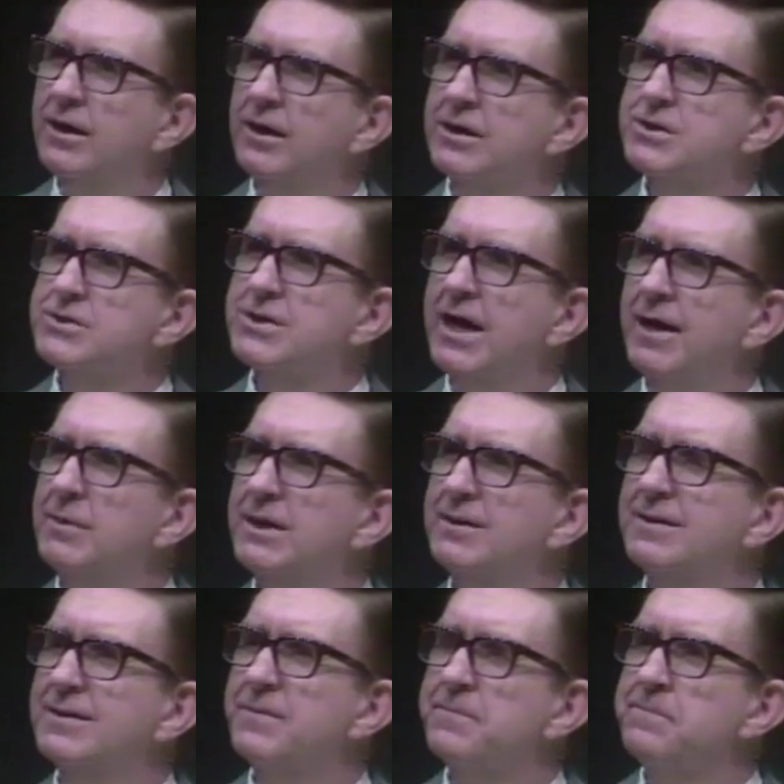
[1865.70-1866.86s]
on a Sabbath.
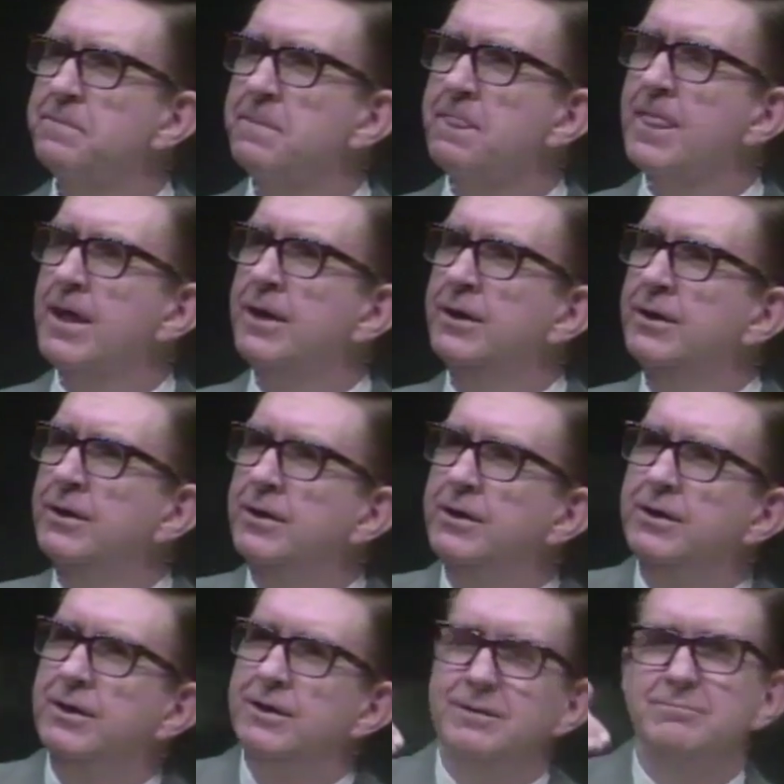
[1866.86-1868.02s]

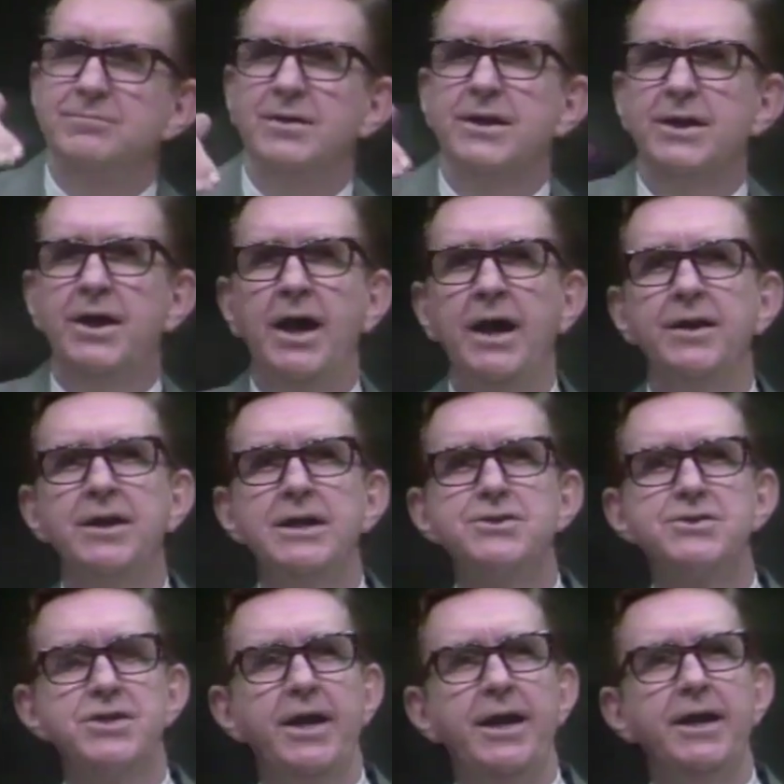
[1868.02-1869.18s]
Uh, Gandhi
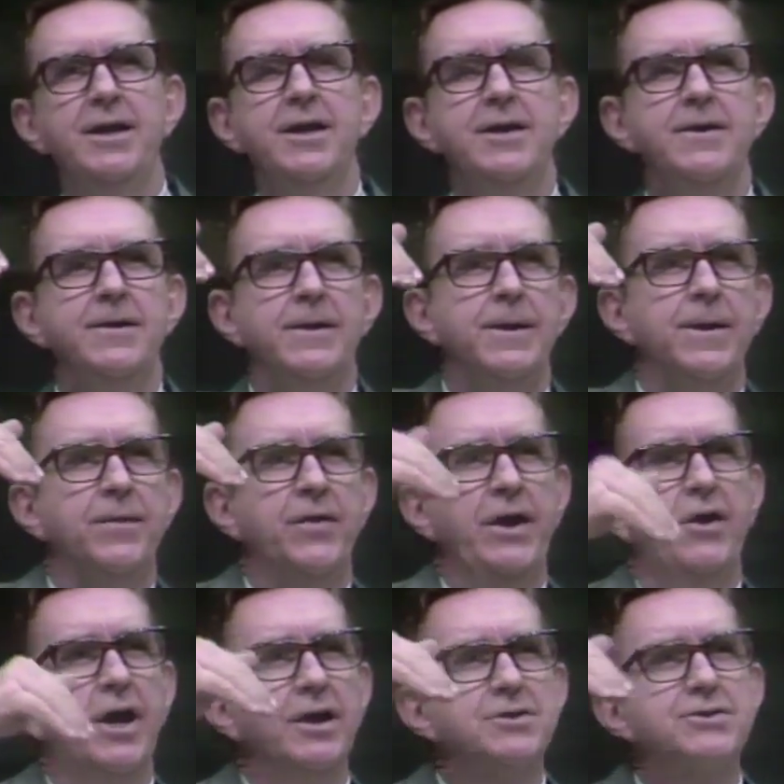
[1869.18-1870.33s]
said,
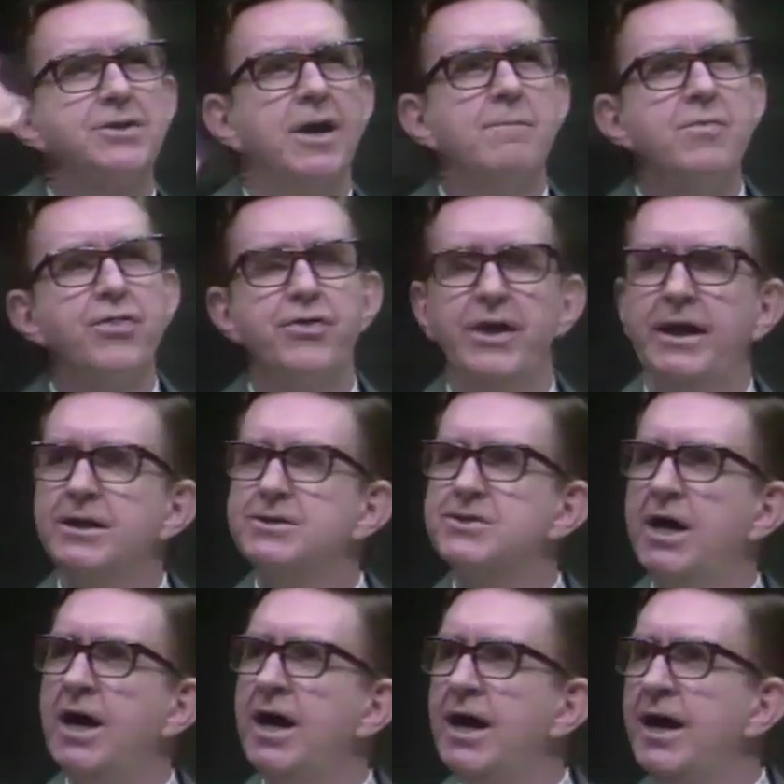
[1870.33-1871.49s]
there are some things
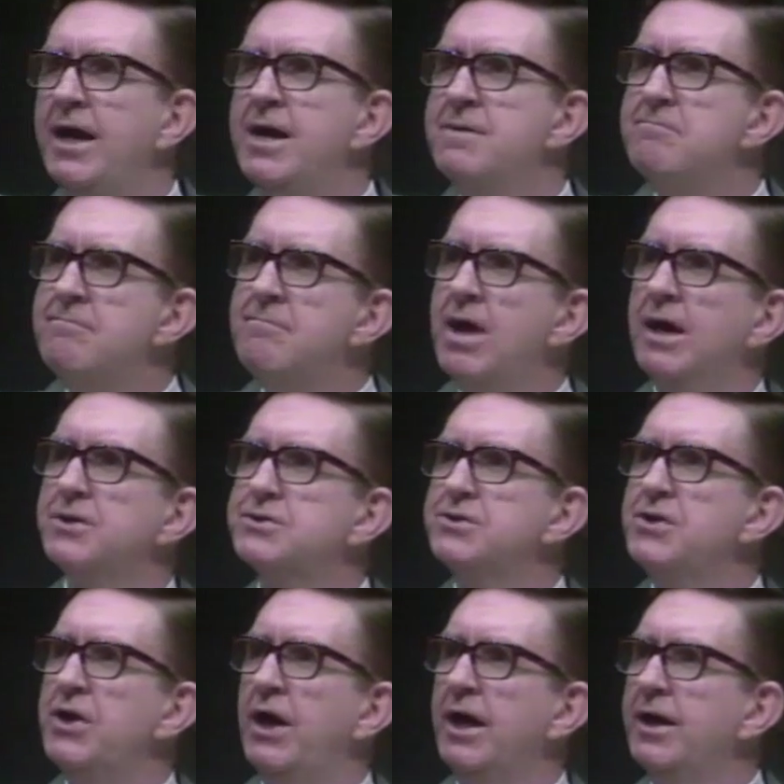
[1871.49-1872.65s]
I
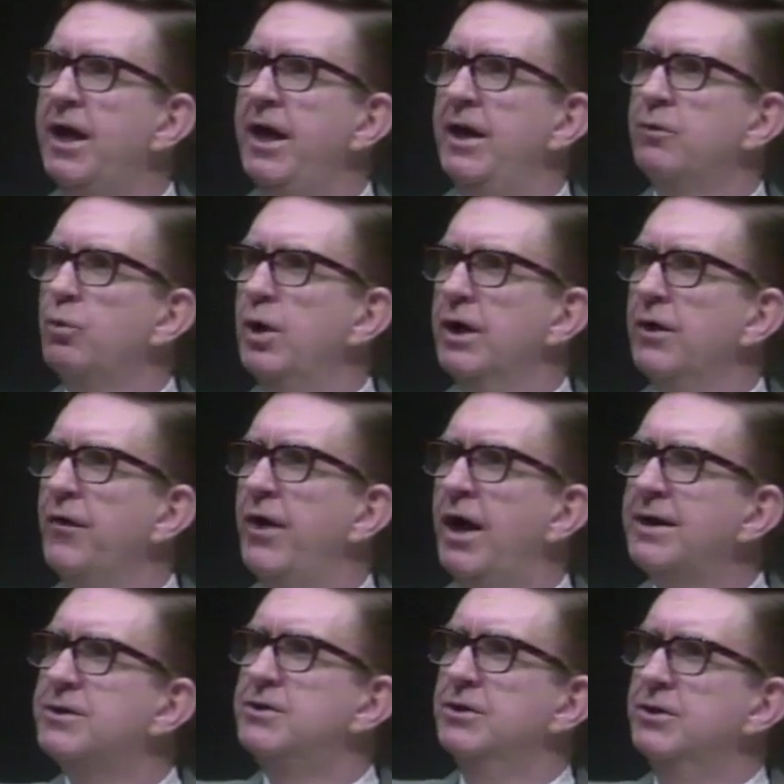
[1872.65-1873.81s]
must not and will
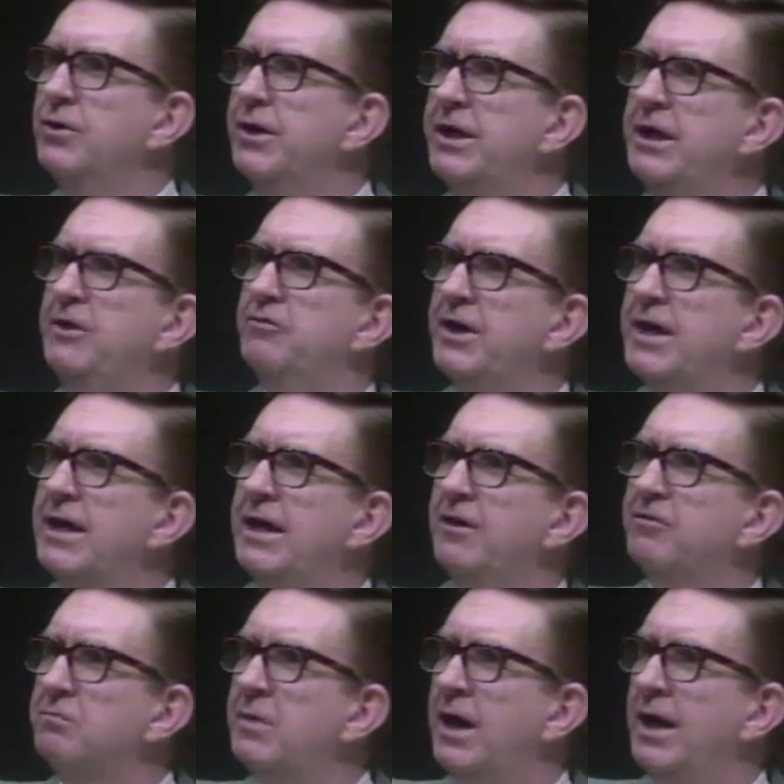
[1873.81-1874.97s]
not do, even
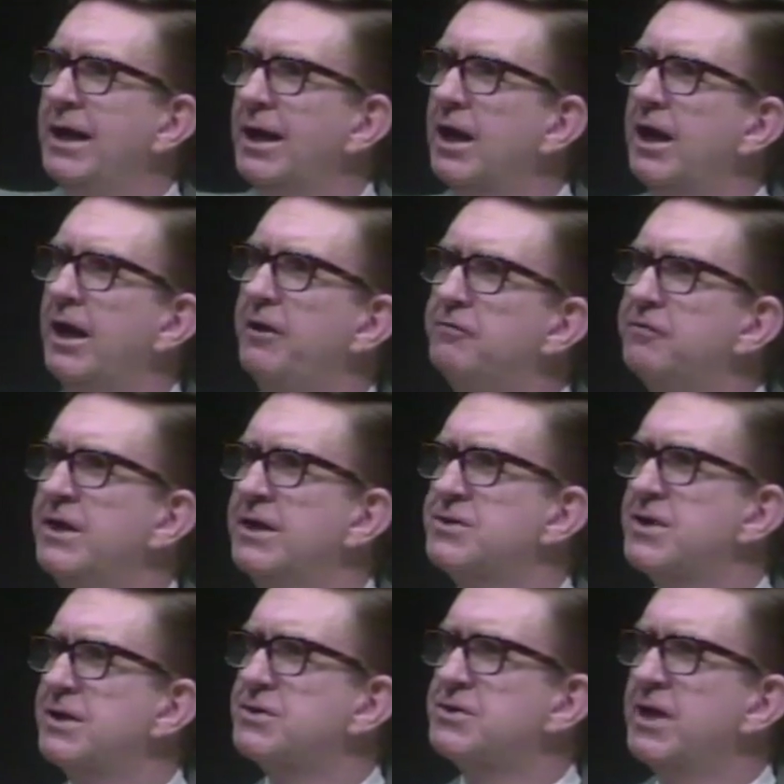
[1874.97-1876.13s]
if my life
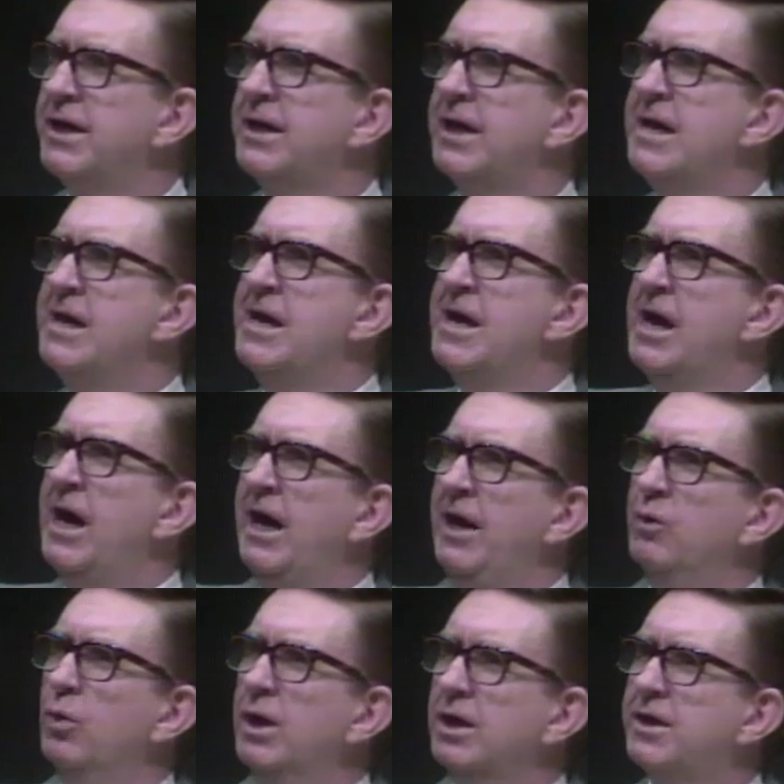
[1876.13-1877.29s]
is at stake.
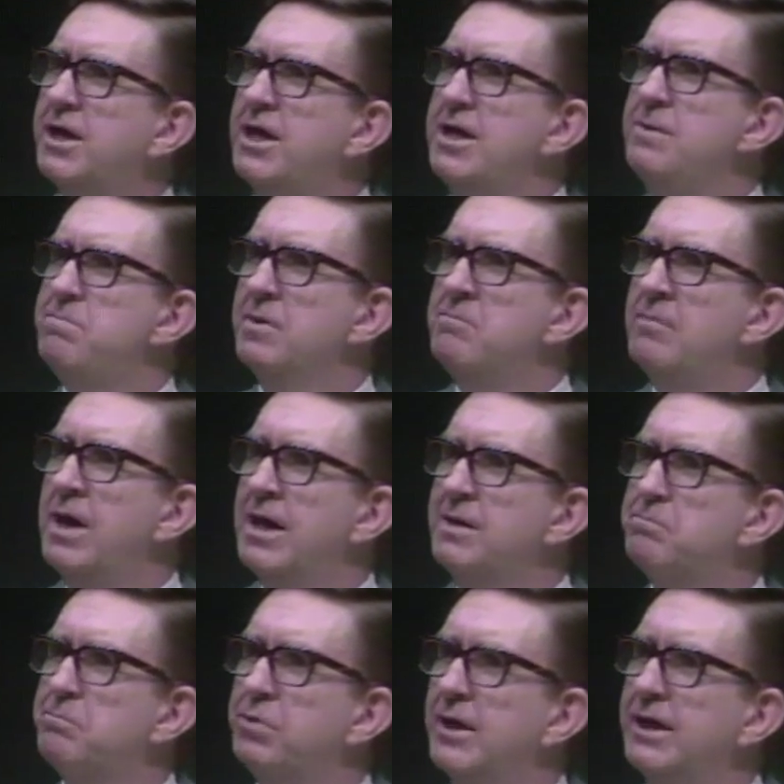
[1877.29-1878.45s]
I will keep my
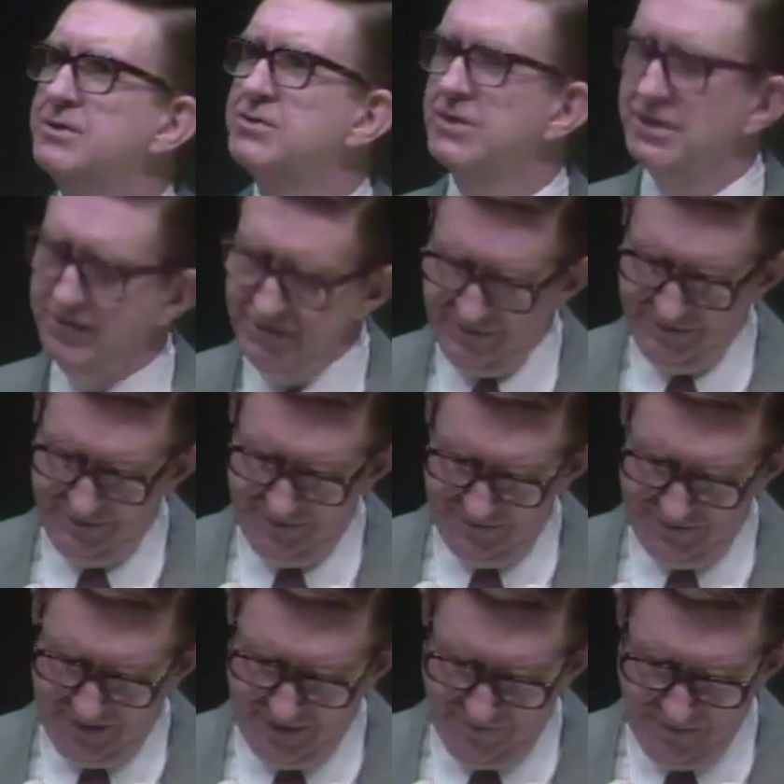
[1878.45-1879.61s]
pledges.
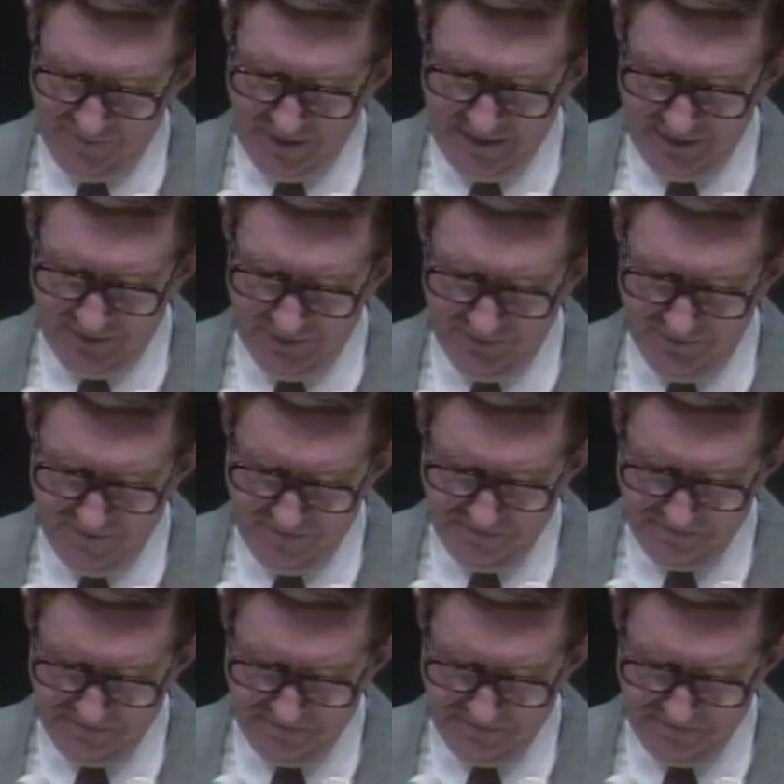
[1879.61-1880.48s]
I remind you